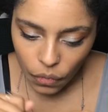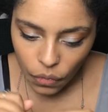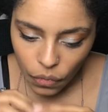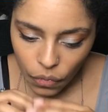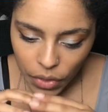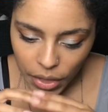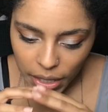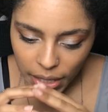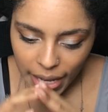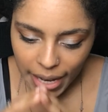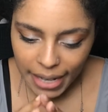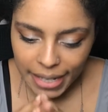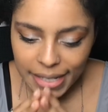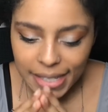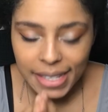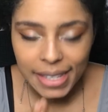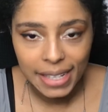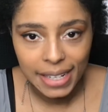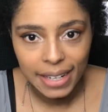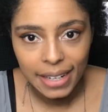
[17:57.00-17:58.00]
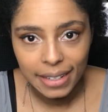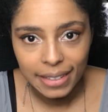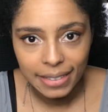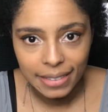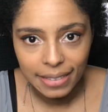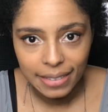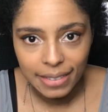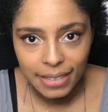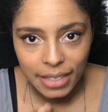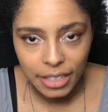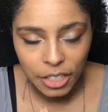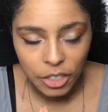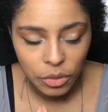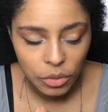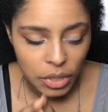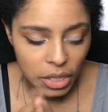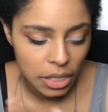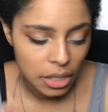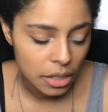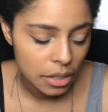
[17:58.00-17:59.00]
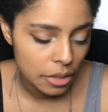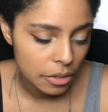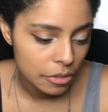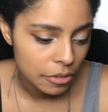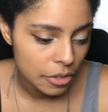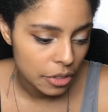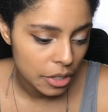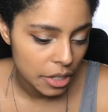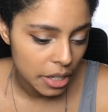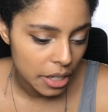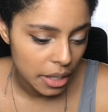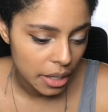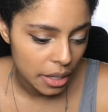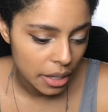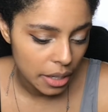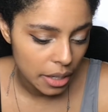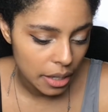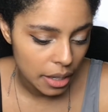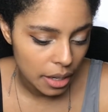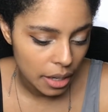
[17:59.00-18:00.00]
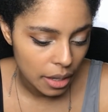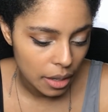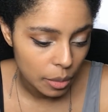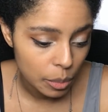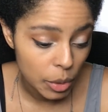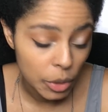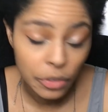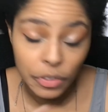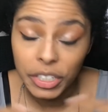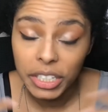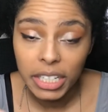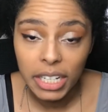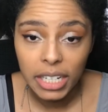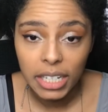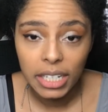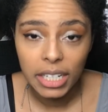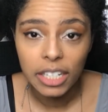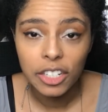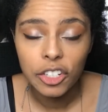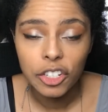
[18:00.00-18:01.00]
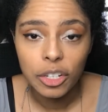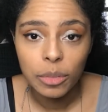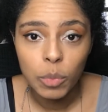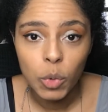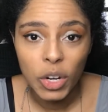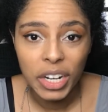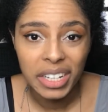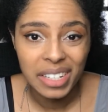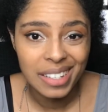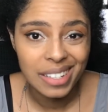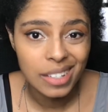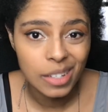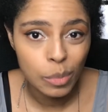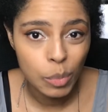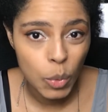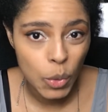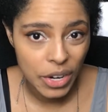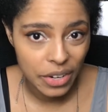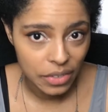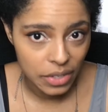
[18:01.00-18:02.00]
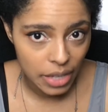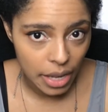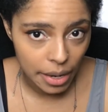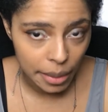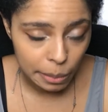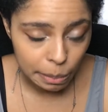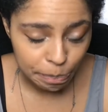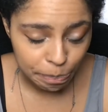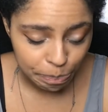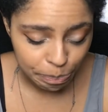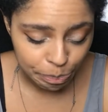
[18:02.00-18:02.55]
The last thing that you need for a perfect ADHD morning is a supportive setup.